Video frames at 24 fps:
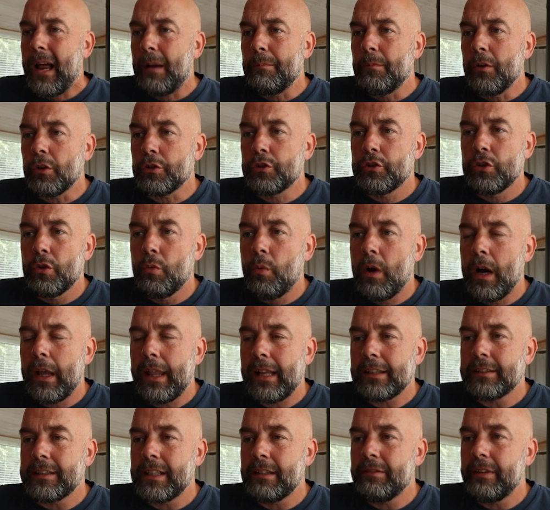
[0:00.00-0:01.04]
I'm not sure why
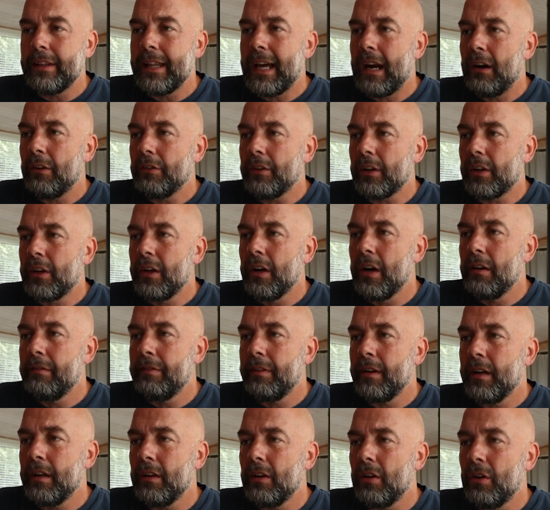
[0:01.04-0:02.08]
that's even there on the
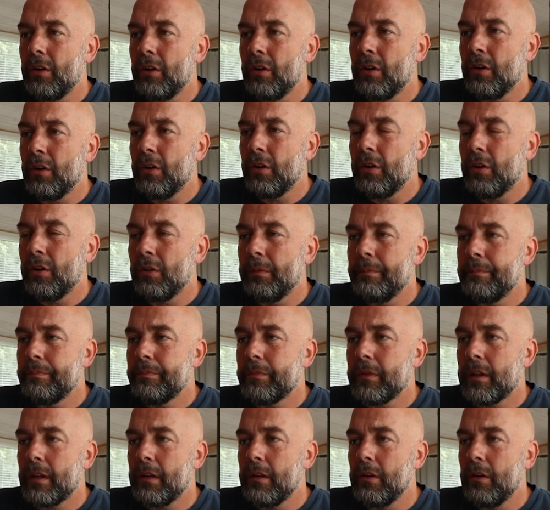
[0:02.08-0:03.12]
cover or
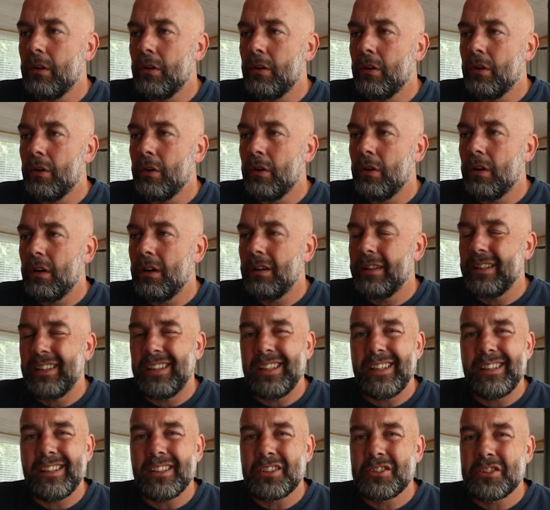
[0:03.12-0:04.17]
or
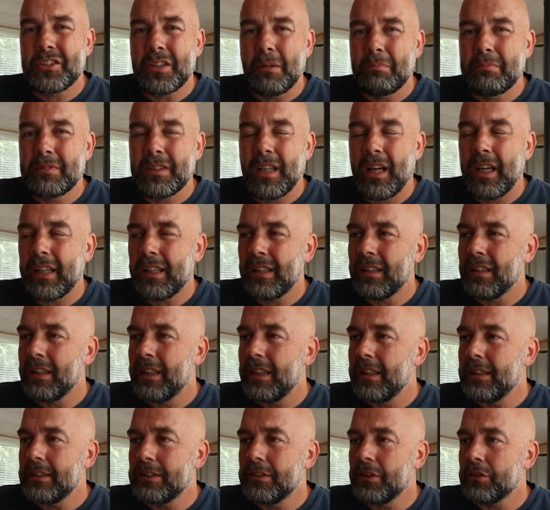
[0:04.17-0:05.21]
in the subtitle.
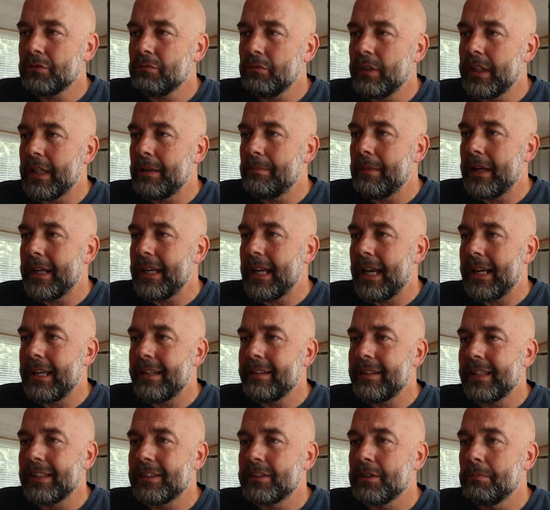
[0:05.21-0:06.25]
It, it doesn't really mean
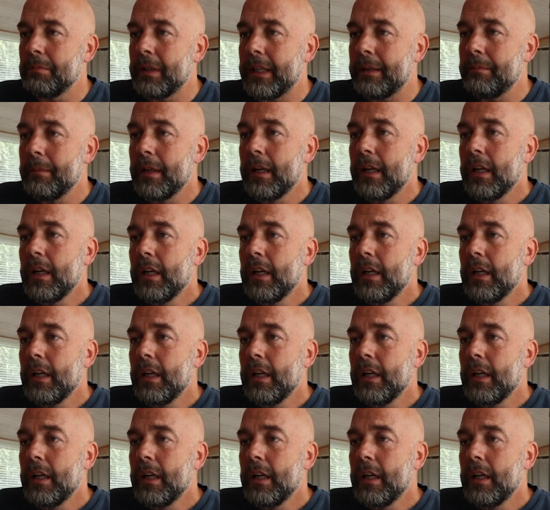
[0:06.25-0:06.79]
anything to me.